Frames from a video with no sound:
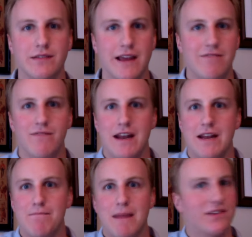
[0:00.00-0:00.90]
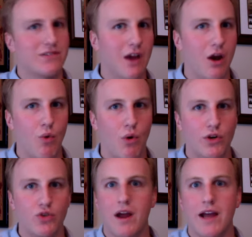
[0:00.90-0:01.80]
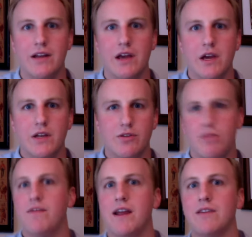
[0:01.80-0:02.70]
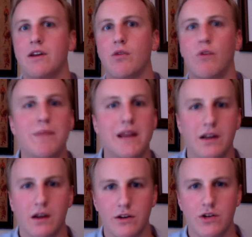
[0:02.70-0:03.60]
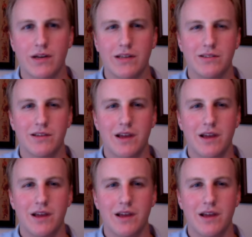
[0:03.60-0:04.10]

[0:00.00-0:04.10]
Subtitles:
They invaded Mexico or tried to invade the Caribbean countries